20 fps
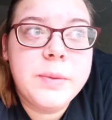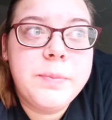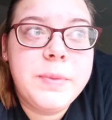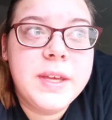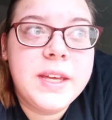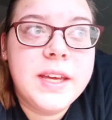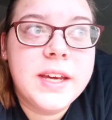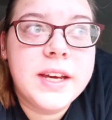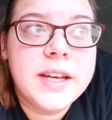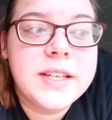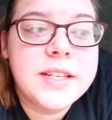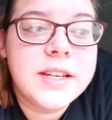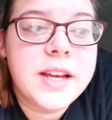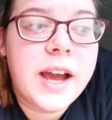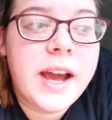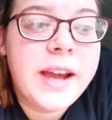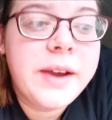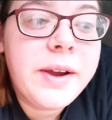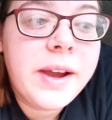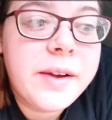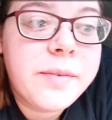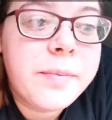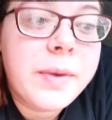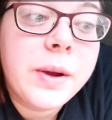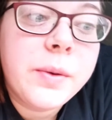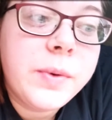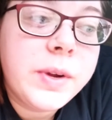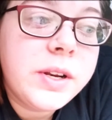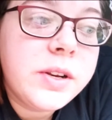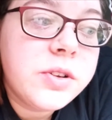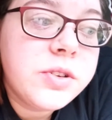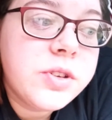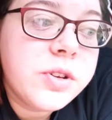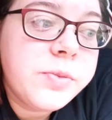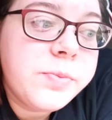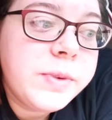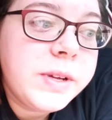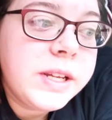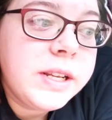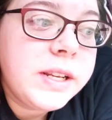because I have my windows
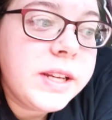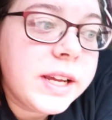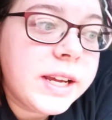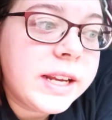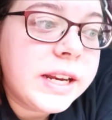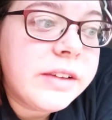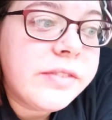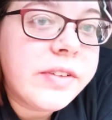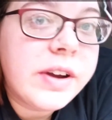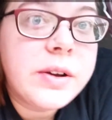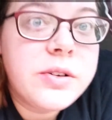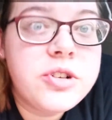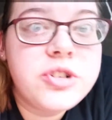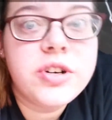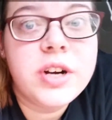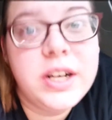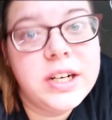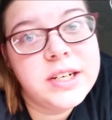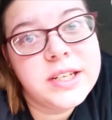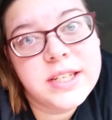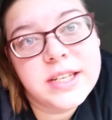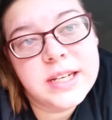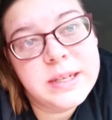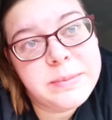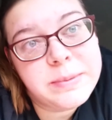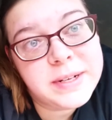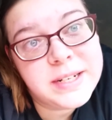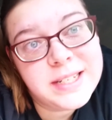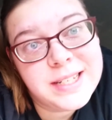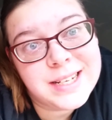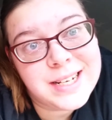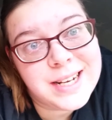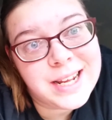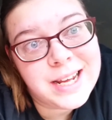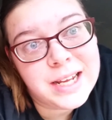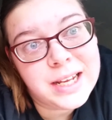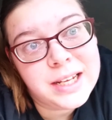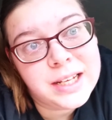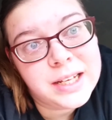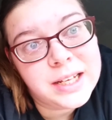open, and if I was trying to sleep in
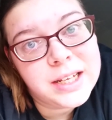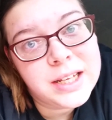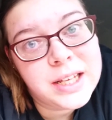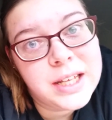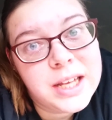today,